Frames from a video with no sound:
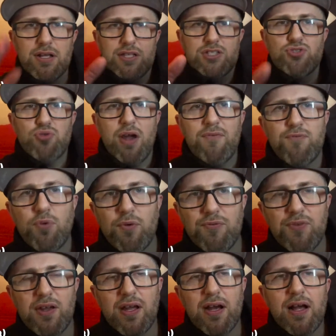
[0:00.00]

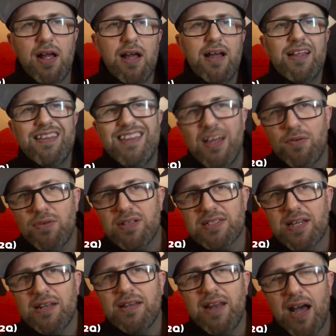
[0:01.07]
straightforward figure. There
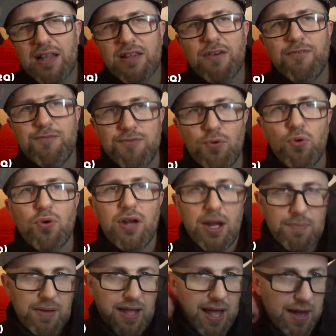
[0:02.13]
is another 4
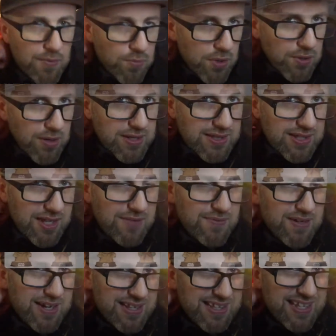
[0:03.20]
coming out. What do I think
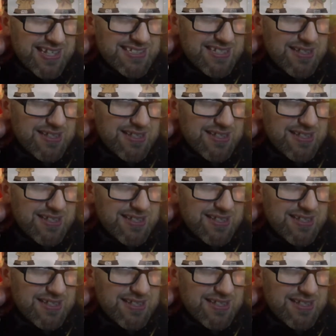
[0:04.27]
of it? I think it's